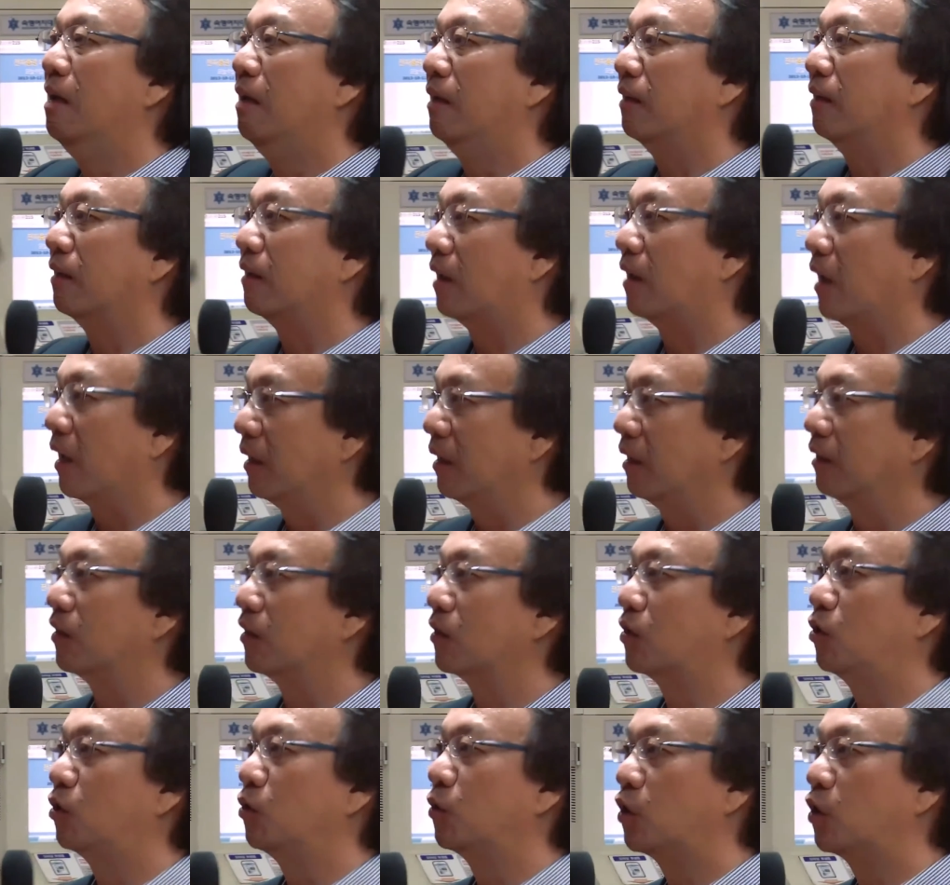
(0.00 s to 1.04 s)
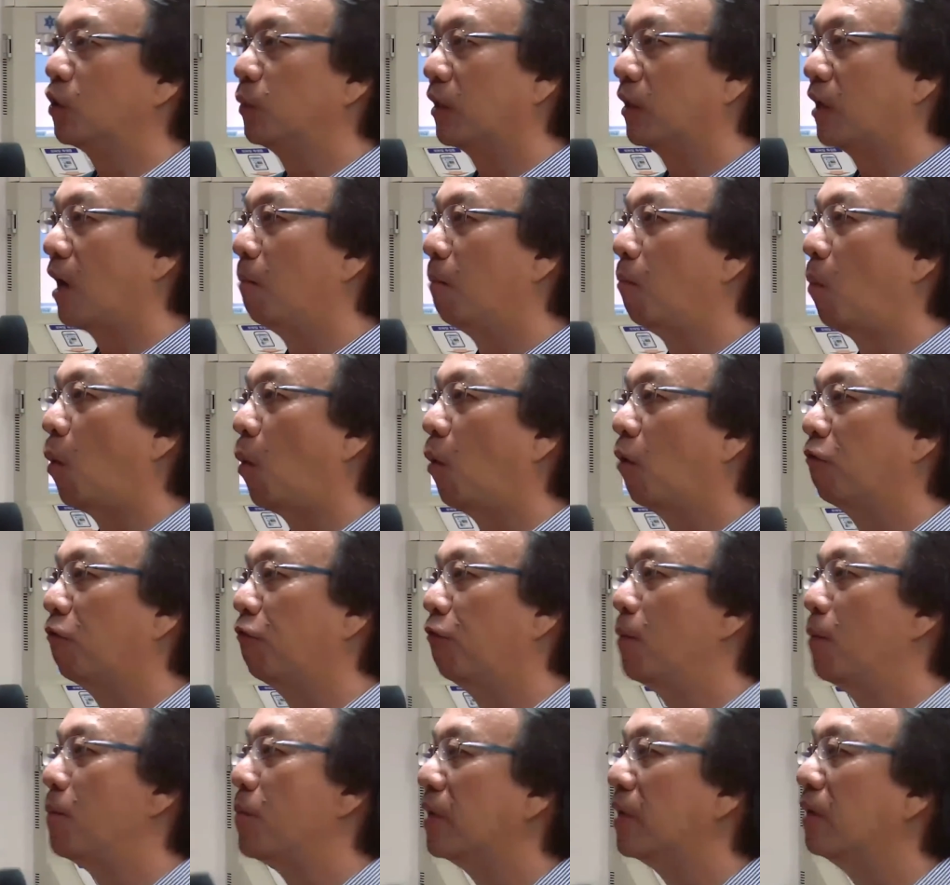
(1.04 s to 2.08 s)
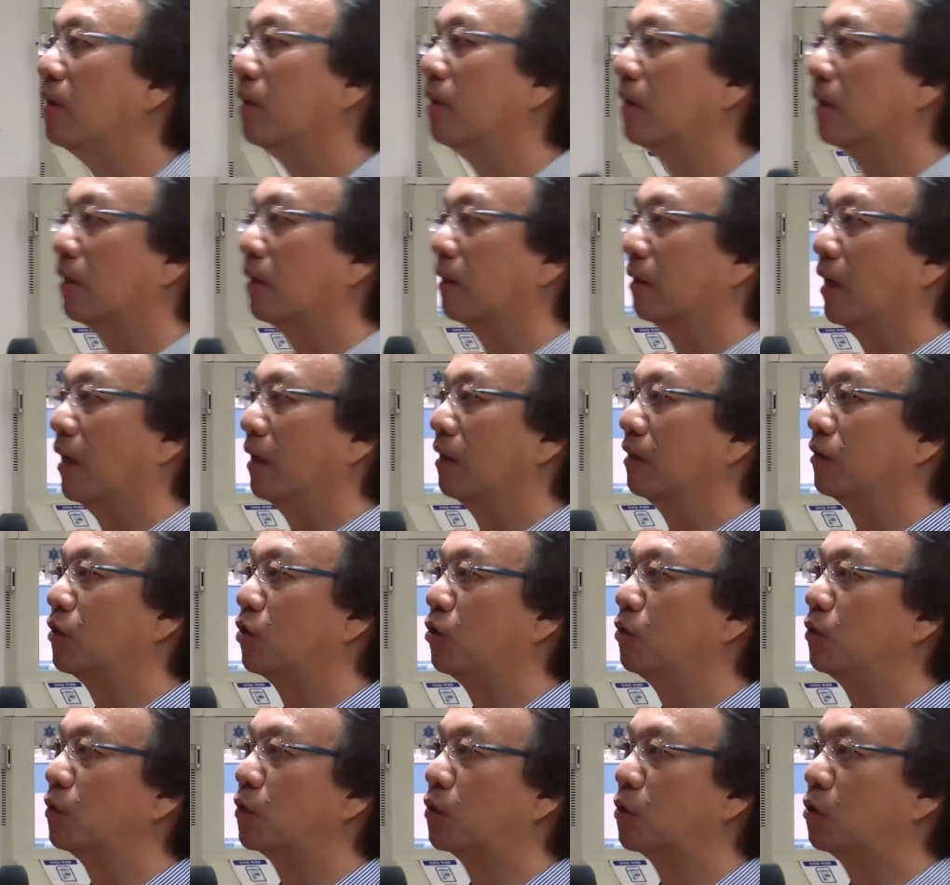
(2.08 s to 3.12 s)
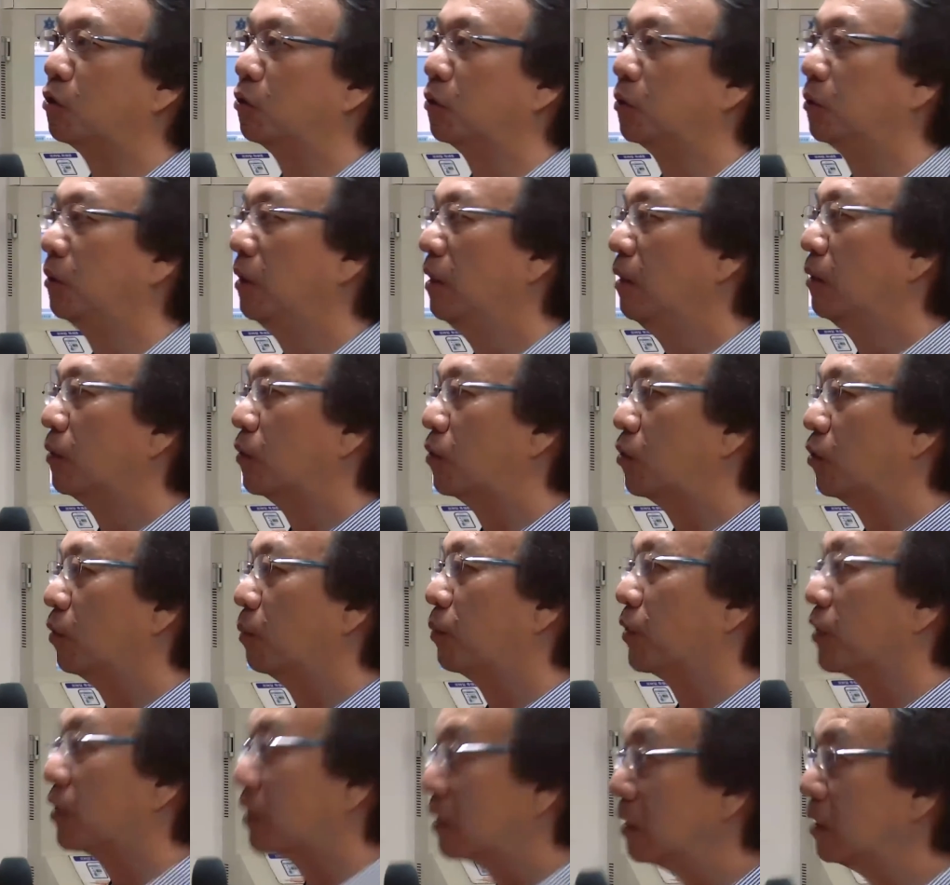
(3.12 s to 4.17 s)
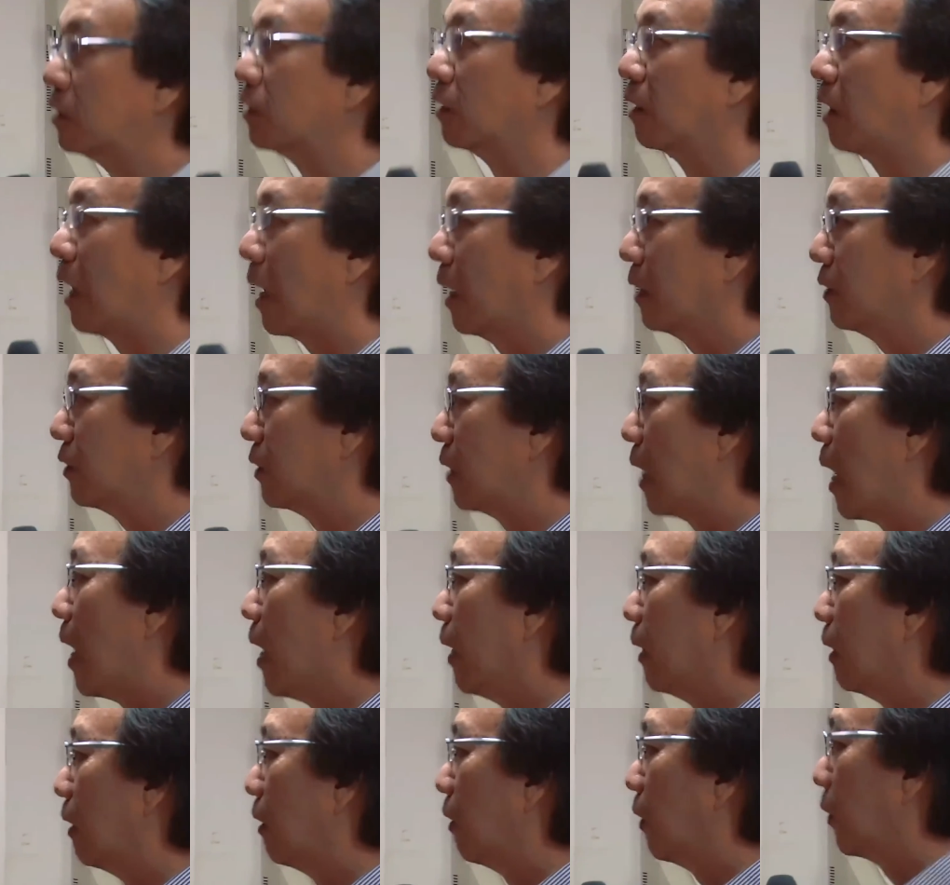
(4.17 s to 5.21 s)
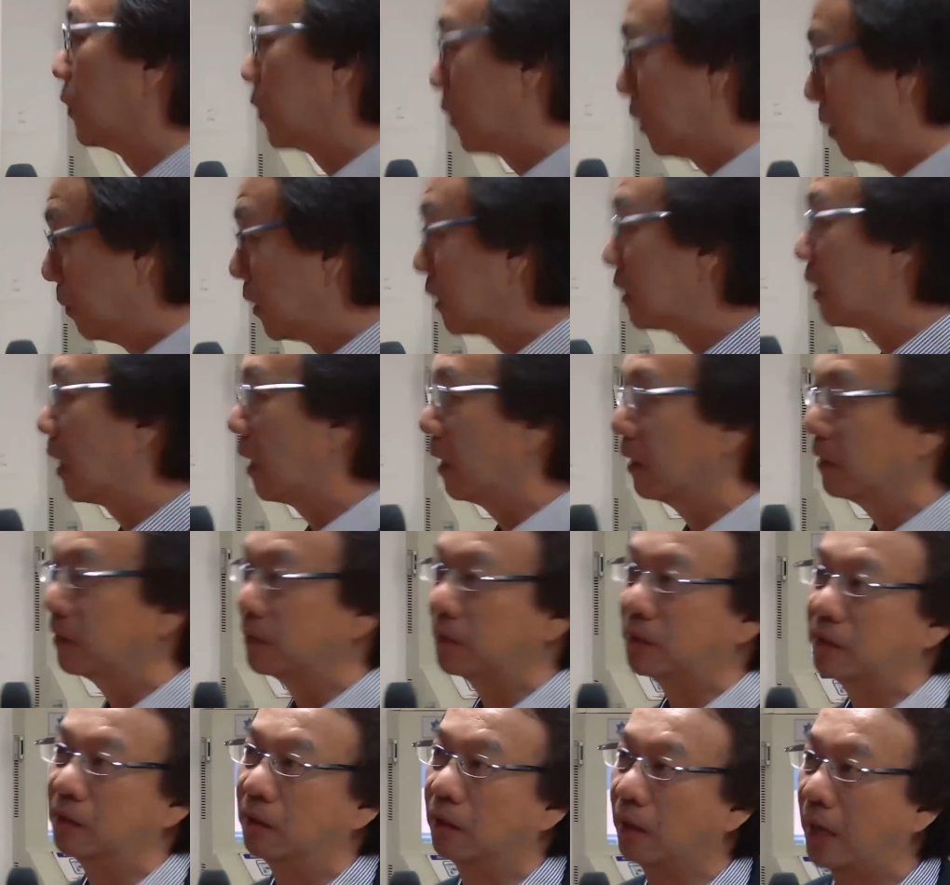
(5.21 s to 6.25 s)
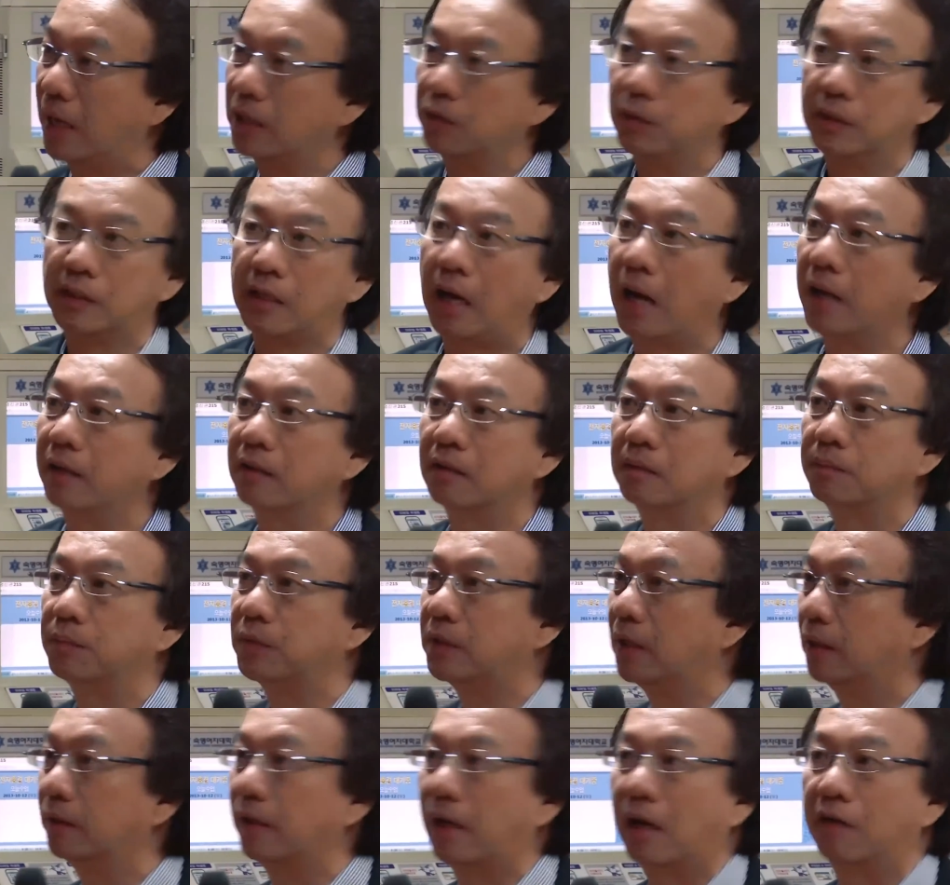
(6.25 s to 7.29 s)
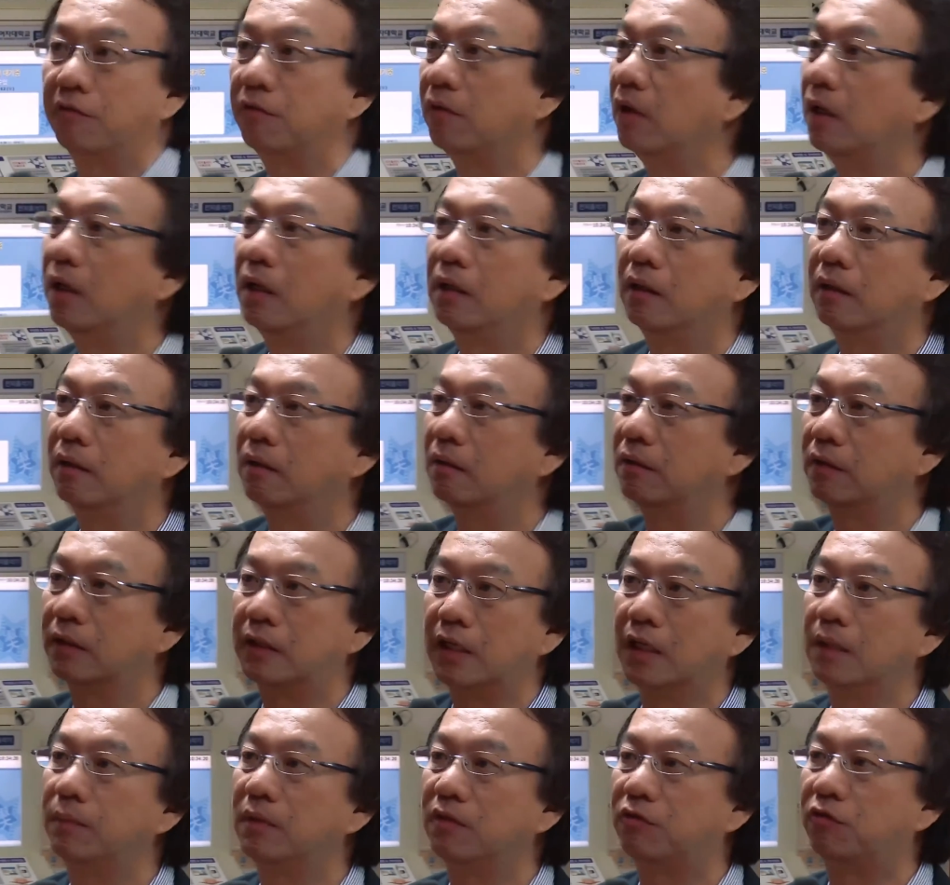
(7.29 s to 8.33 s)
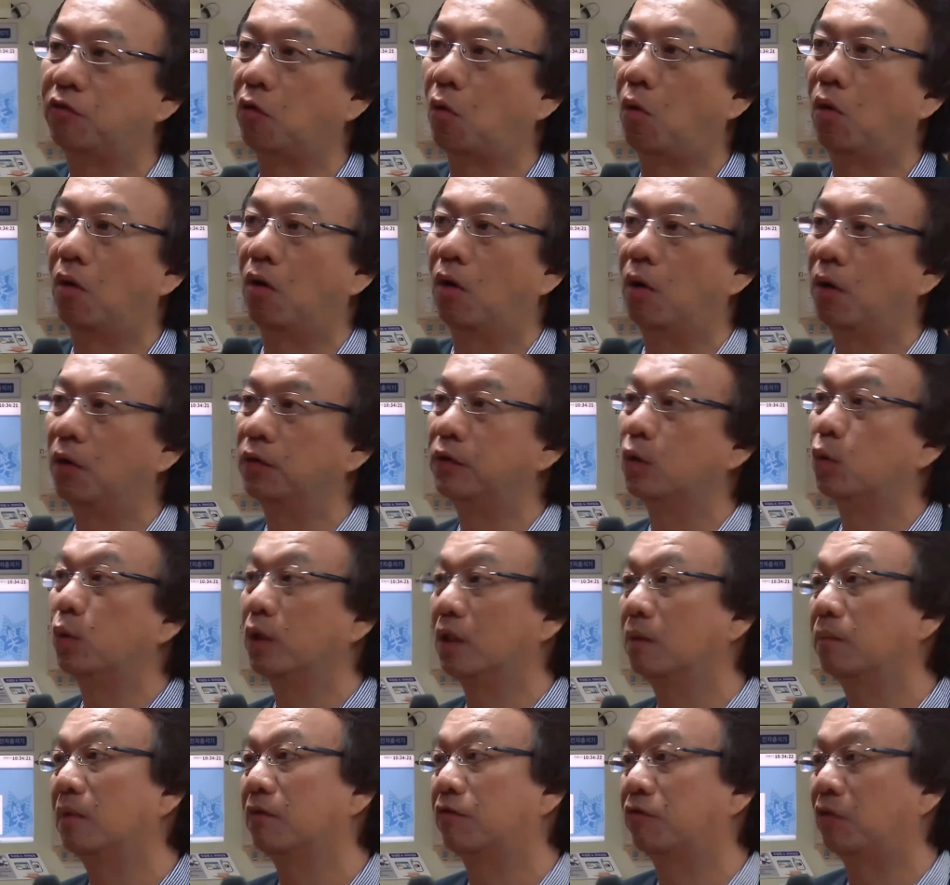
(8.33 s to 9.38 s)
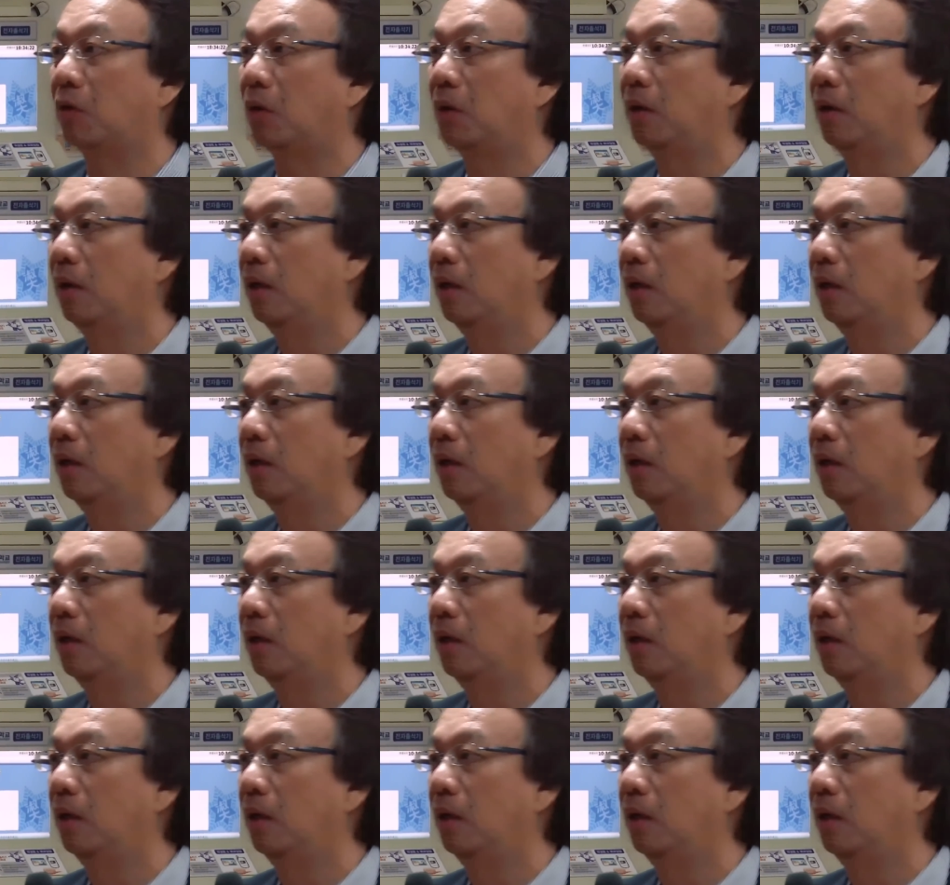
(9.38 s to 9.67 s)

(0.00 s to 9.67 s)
getting the students to become more familiar, getting students to proceduralize and automatize language items that they have learned the day before or the week before.